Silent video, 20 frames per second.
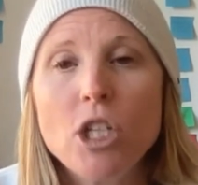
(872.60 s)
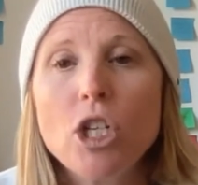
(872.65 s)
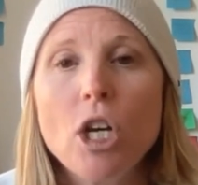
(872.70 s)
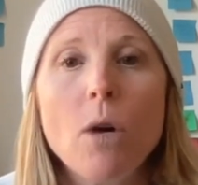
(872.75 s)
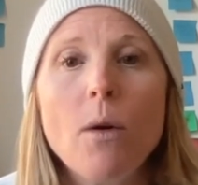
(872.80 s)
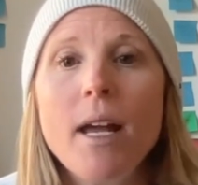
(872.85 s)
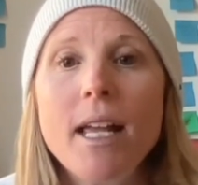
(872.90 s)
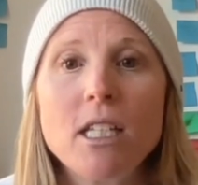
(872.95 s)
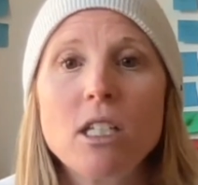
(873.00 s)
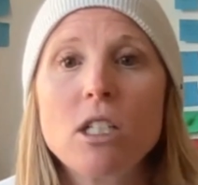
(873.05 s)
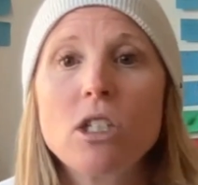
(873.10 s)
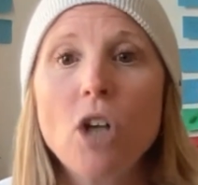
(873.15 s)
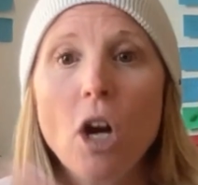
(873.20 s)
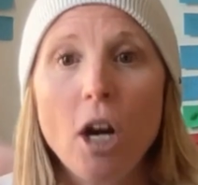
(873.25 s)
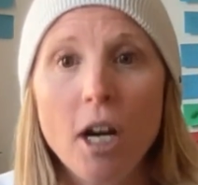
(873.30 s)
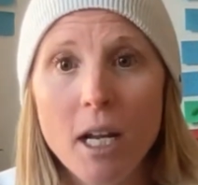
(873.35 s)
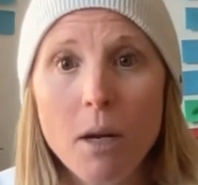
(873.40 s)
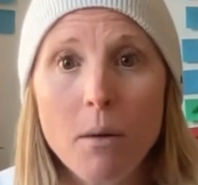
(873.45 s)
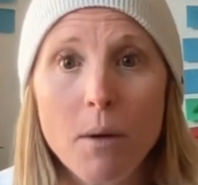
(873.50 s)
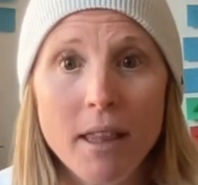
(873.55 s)
right? So it's
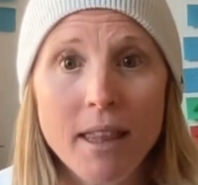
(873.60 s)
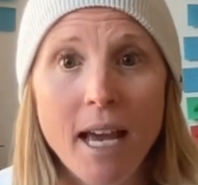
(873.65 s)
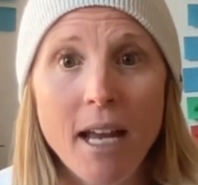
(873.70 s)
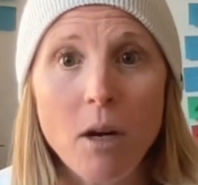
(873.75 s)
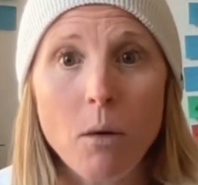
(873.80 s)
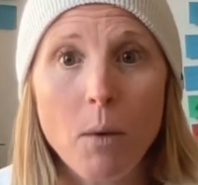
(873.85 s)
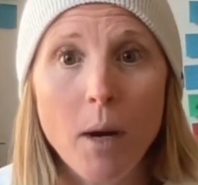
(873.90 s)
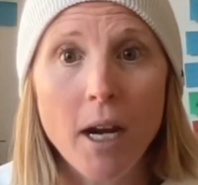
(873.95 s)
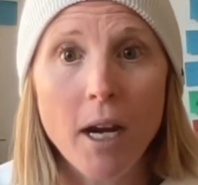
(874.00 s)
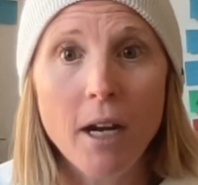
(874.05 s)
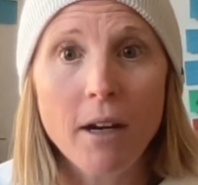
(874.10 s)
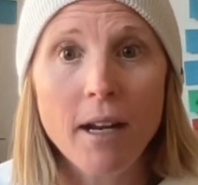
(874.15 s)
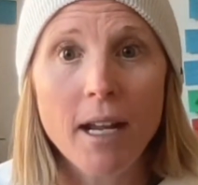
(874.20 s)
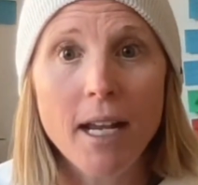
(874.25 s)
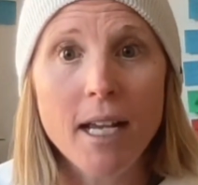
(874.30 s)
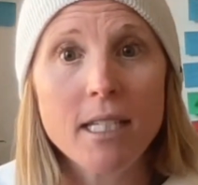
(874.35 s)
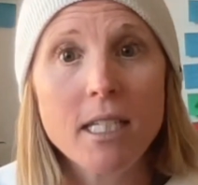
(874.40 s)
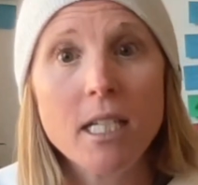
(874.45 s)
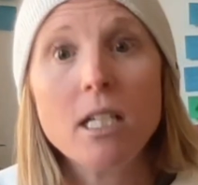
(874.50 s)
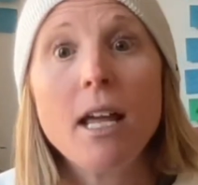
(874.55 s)
starting with that
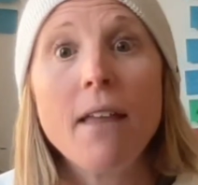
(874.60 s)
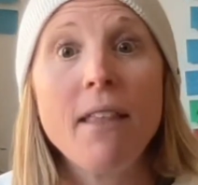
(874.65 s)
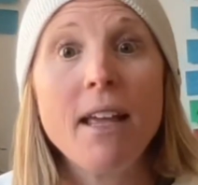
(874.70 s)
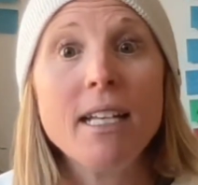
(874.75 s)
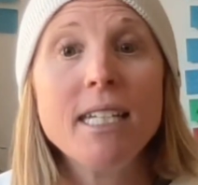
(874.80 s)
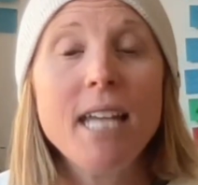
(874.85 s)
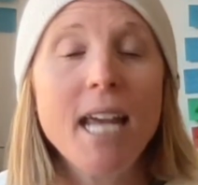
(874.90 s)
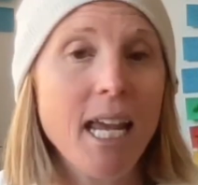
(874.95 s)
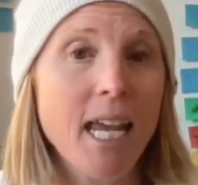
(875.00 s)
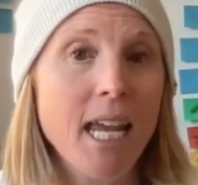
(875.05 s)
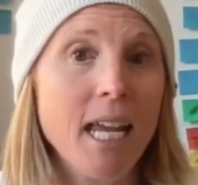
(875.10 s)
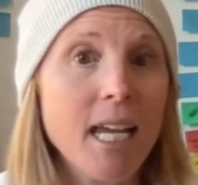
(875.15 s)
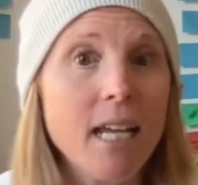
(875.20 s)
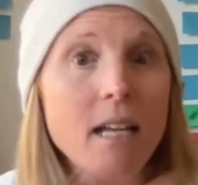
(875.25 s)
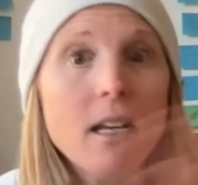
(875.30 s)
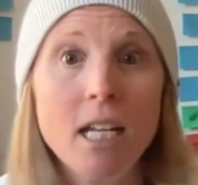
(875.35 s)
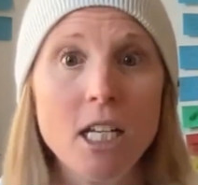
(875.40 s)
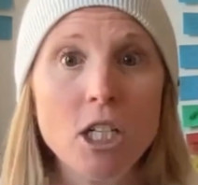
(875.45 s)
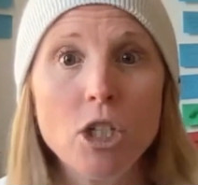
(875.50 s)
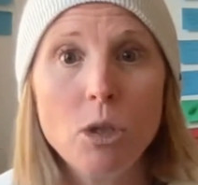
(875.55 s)
awareness and then
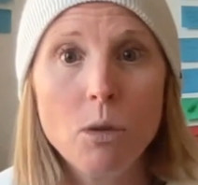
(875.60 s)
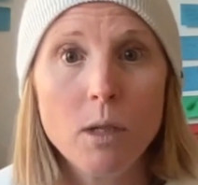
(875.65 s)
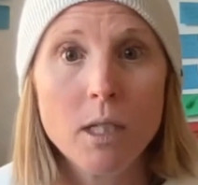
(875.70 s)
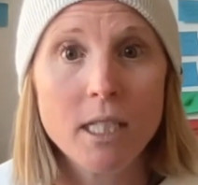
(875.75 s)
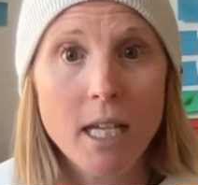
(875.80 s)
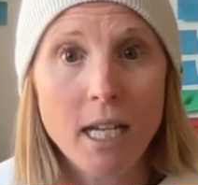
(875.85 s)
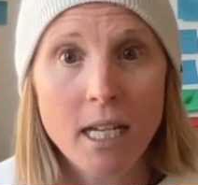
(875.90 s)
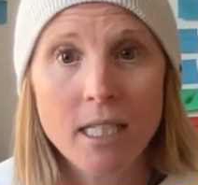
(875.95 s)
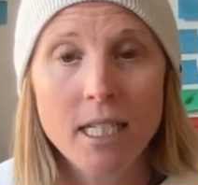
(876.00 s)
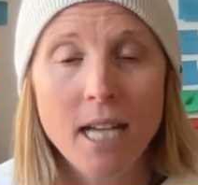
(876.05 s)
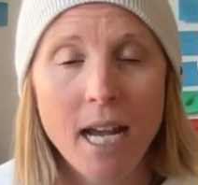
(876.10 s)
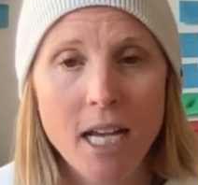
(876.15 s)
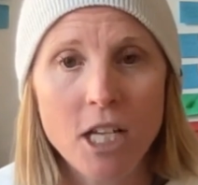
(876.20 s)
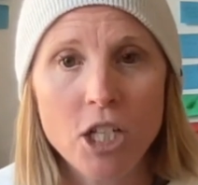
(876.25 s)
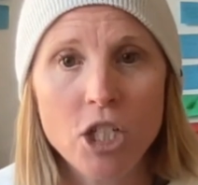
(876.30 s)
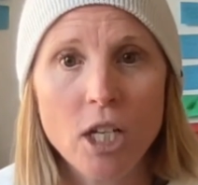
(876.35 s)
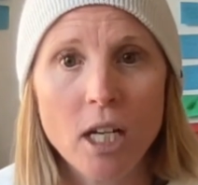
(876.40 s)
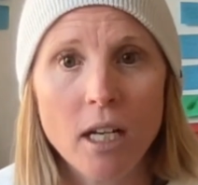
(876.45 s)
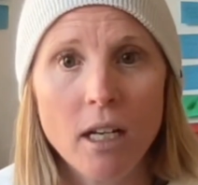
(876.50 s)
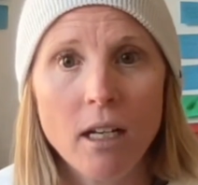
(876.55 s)
taking it into
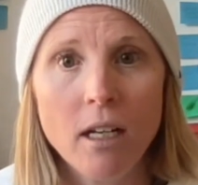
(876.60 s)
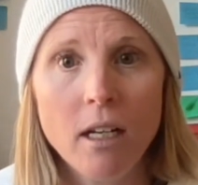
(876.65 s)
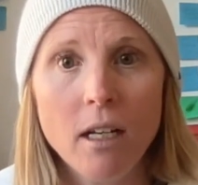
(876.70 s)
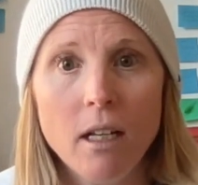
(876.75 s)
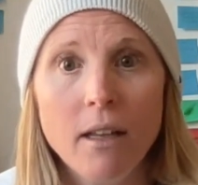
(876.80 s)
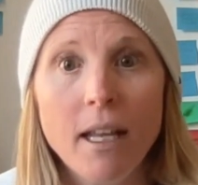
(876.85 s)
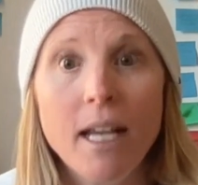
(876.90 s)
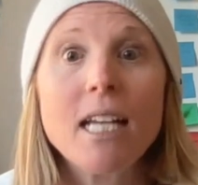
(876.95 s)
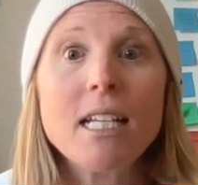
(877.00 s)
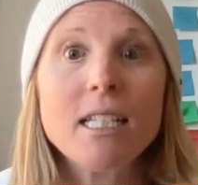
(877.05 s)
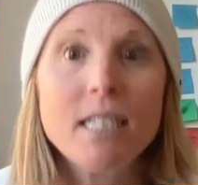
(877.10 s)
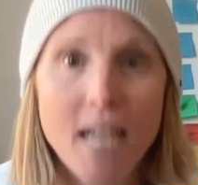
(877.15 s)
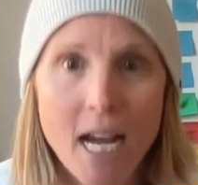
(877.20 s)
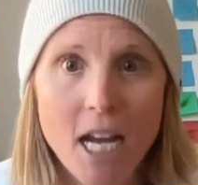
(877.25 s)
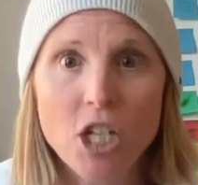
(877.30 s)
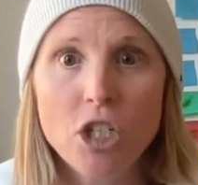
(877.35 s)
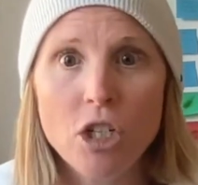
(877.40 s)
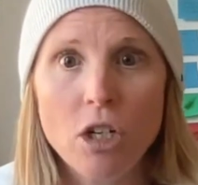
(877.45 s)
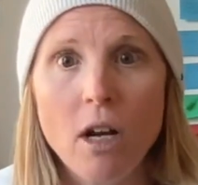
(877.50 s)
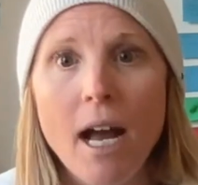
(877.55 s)
intention, like
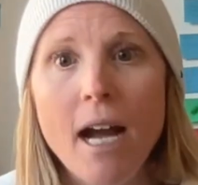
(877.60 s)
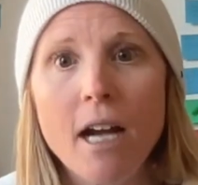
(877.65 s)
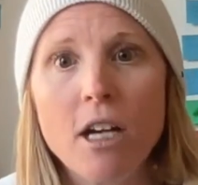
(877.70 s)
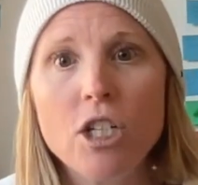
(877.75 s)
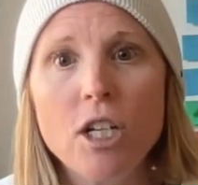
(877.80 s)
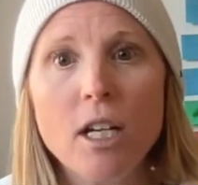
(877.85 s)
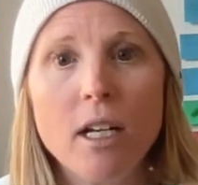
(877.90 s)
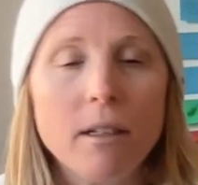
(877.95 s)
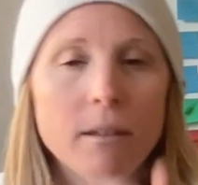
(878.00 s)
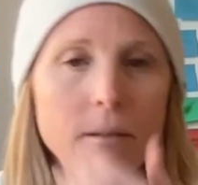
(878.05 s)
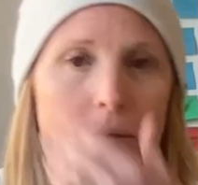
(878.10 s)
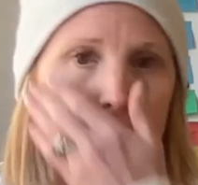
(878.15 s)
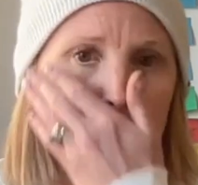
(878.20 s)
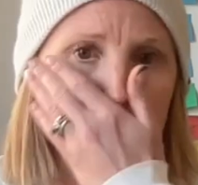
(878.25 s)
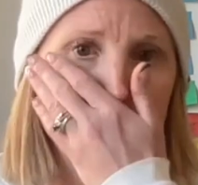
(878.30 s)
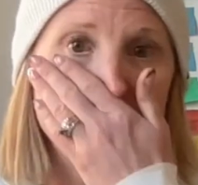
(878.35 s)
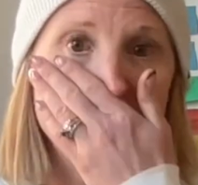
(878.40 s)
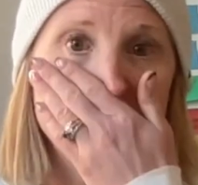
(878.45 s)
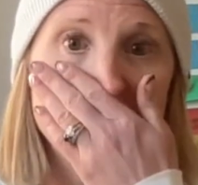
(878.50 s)
intentional action.